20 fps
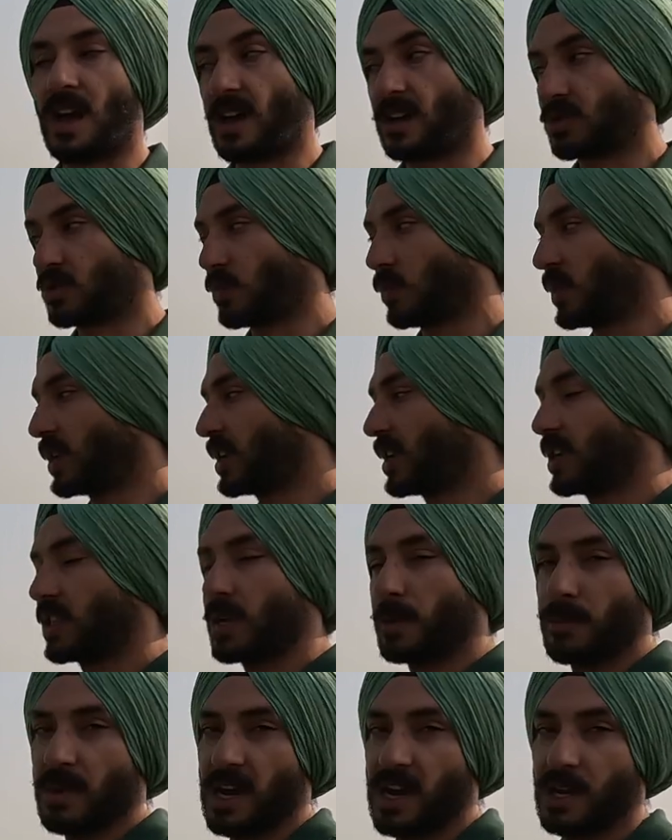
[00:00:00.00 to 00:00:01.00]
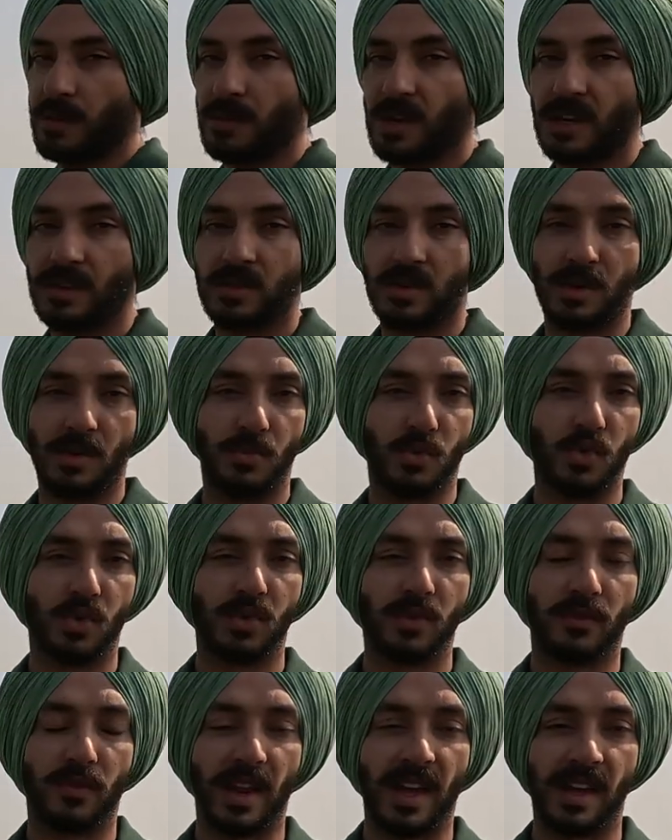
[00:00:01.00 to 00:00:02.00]
So we did the biomass on
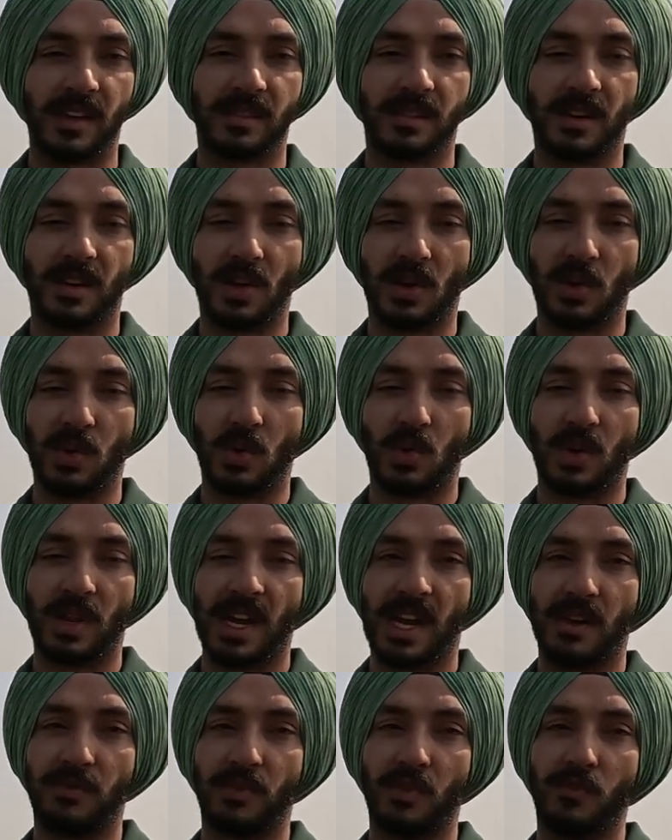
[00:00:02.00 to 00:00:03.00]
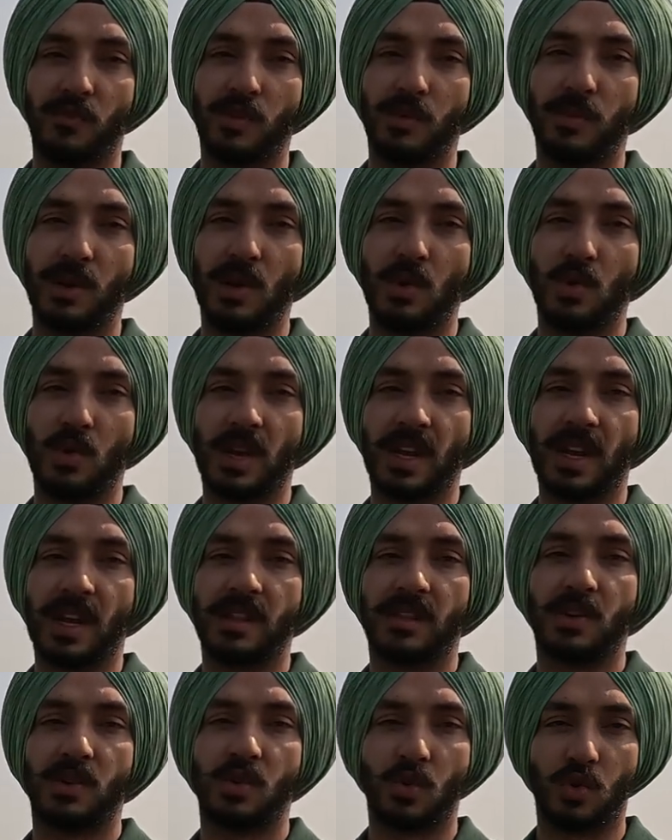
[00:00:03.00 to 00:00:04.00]
both flax and canola, and we would be looking
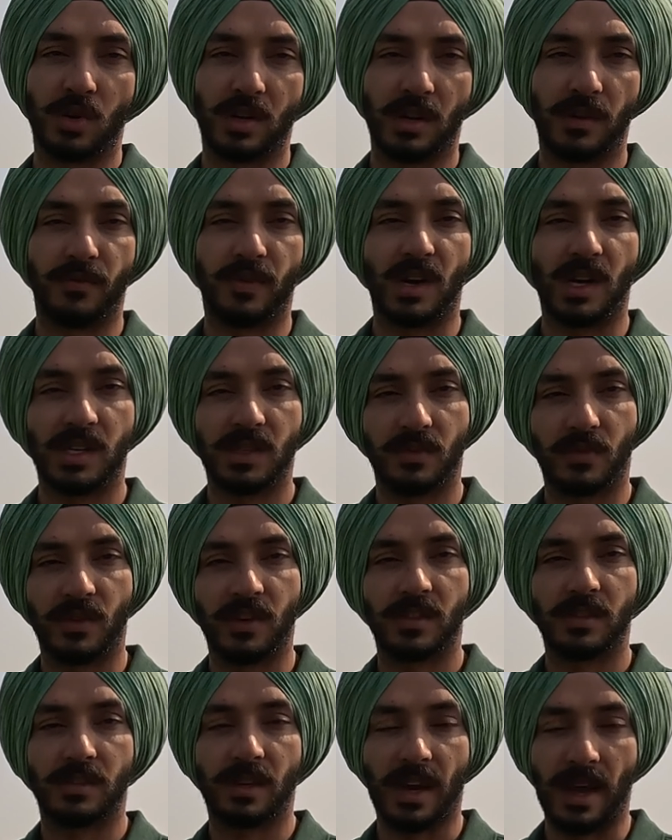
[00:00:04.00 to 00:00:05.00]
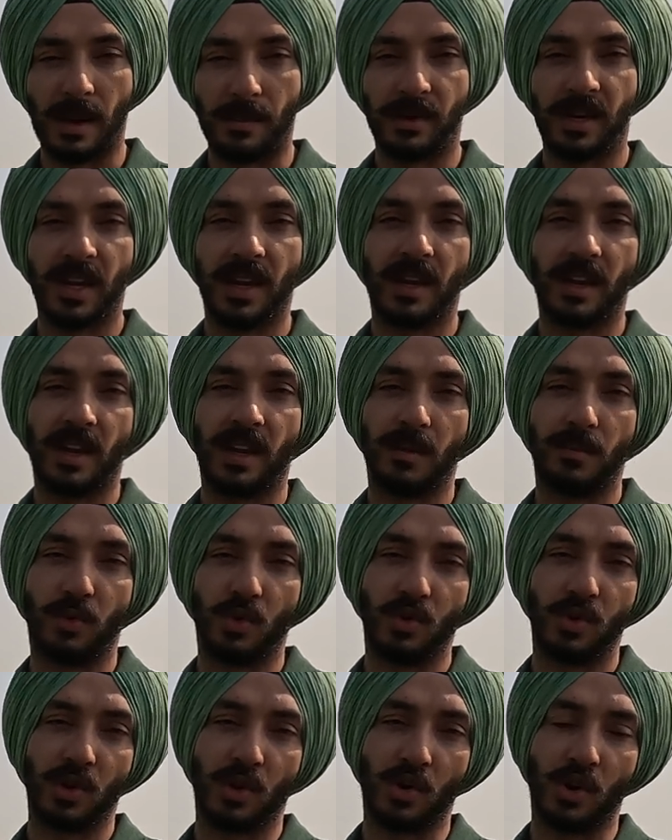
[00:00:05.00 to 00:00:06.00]
at the total phosphorus uptake in
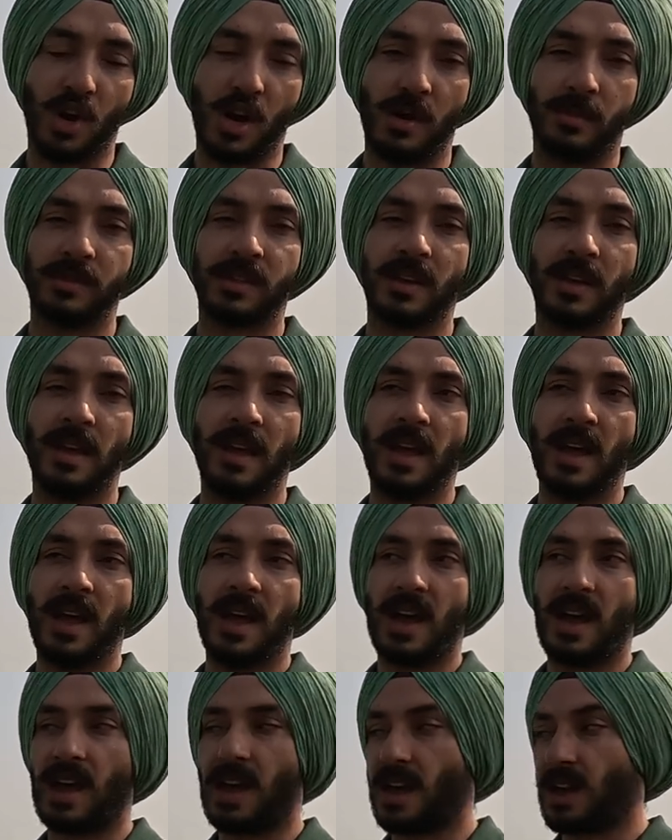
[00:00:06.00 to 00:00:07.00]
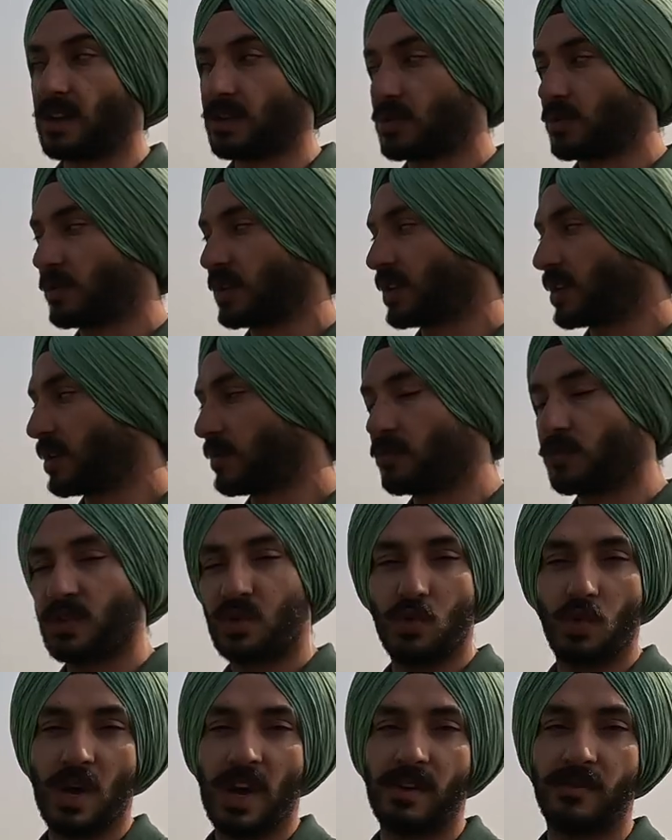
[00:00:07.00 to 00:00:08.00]
both crops. So we
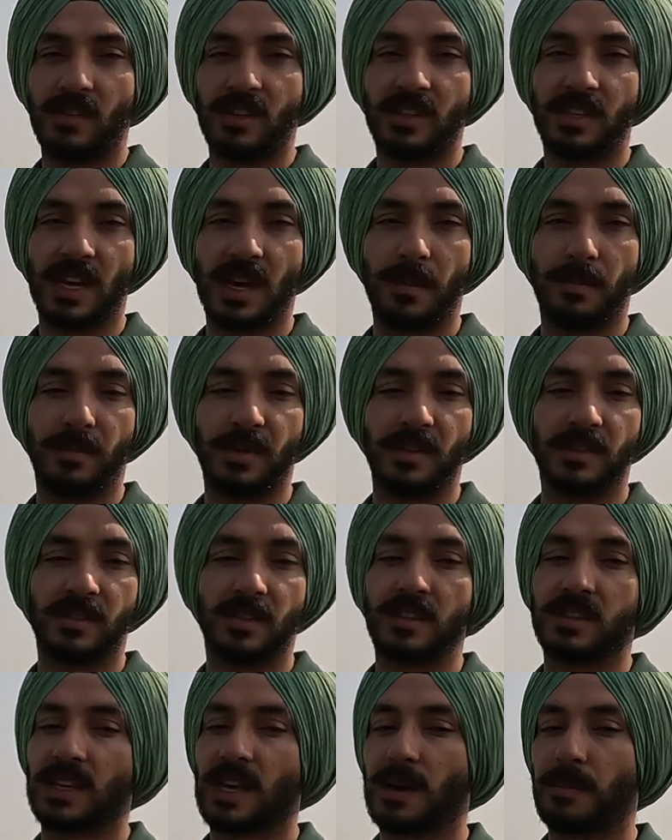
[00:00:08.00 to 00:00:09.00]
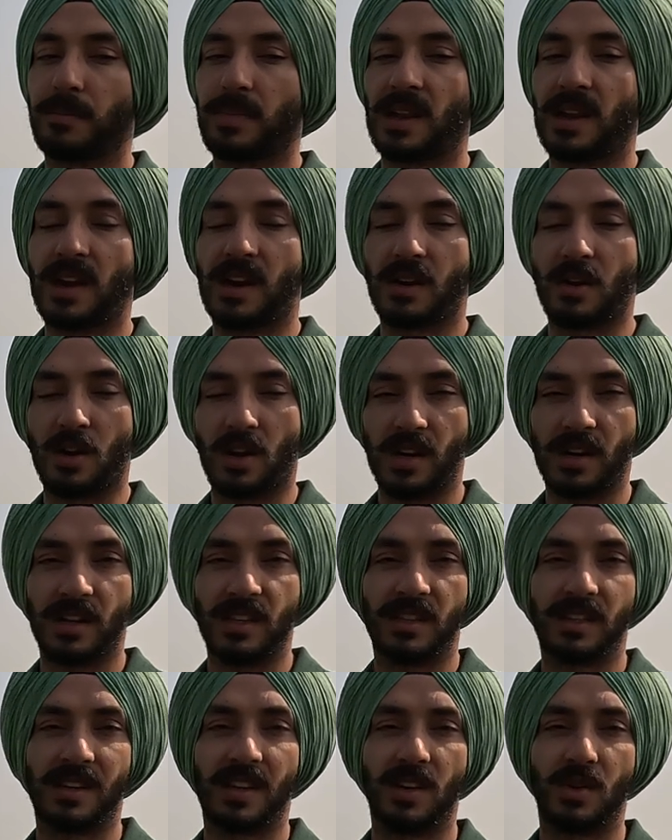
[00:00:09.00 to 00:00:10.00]
do have the samples. The sample are
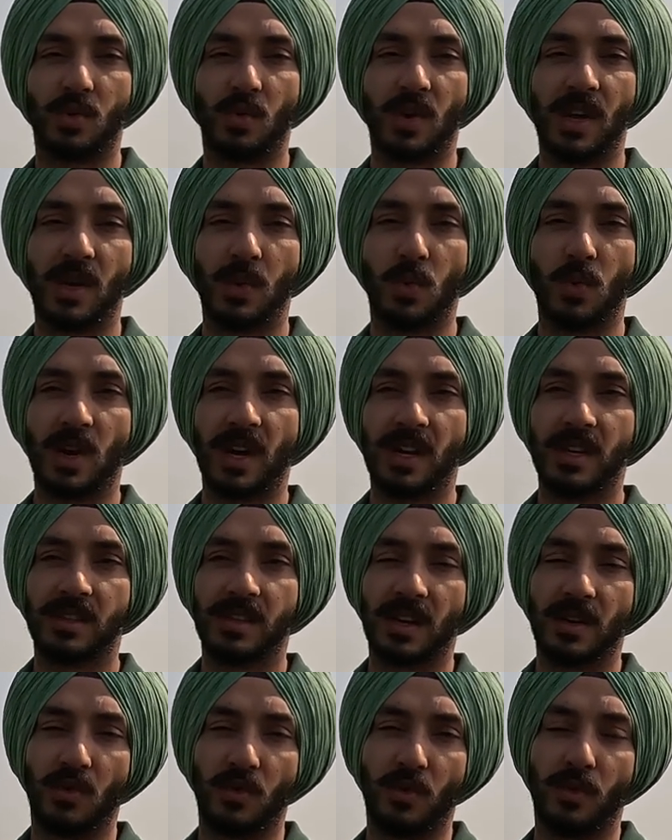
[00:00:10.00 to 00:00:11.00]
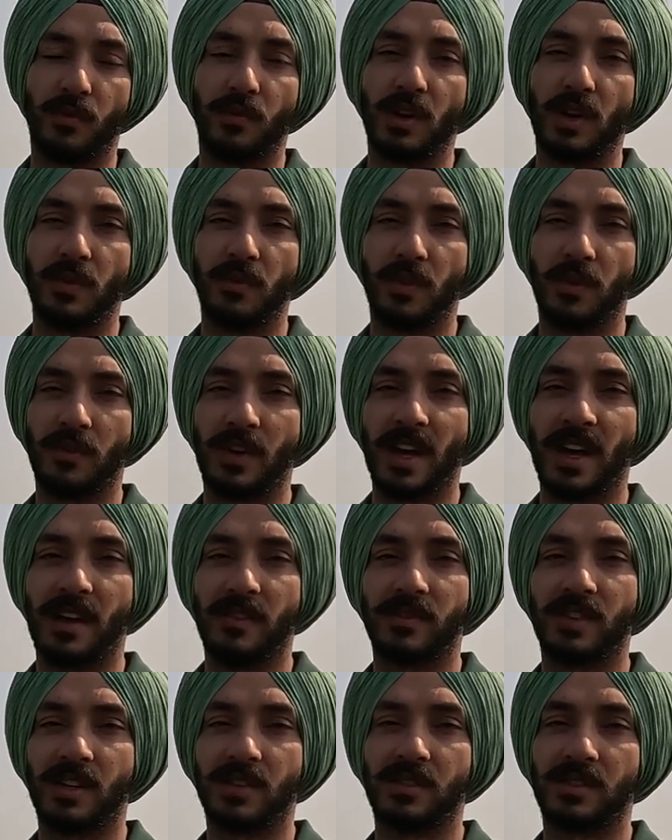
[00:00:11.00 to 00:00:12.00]
already sent to Eggwise, and hopefully we would
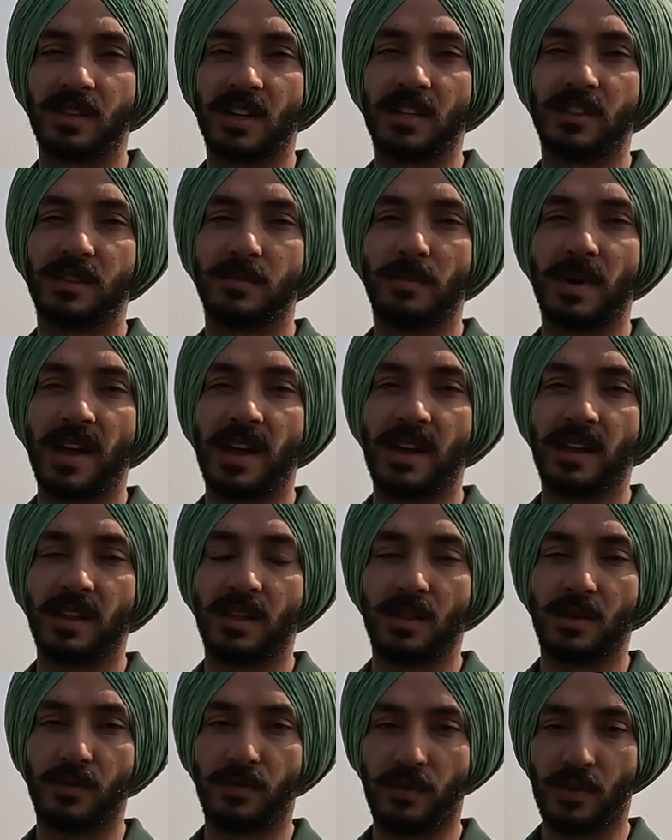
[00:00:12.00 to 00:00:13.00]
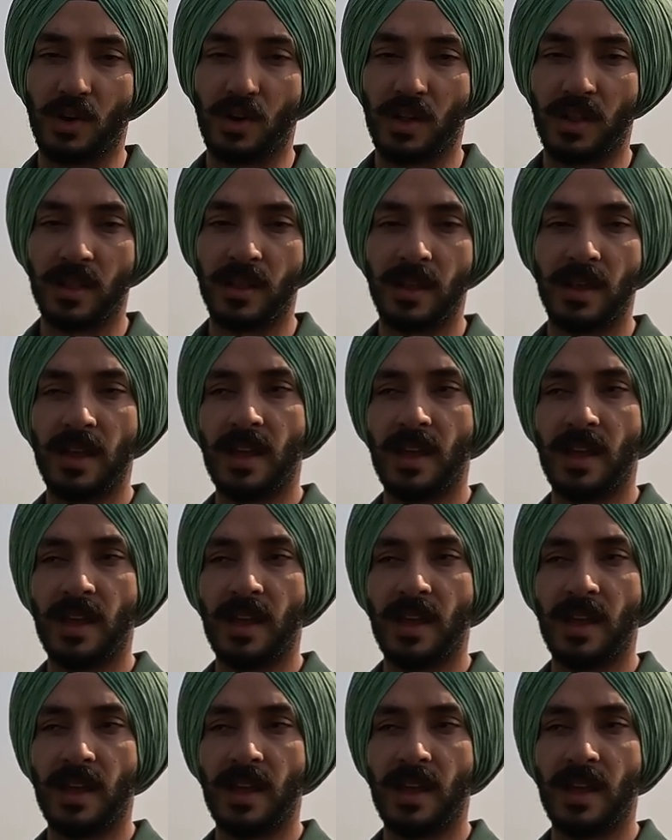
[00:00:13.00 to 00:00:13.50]
have the results back in the fall.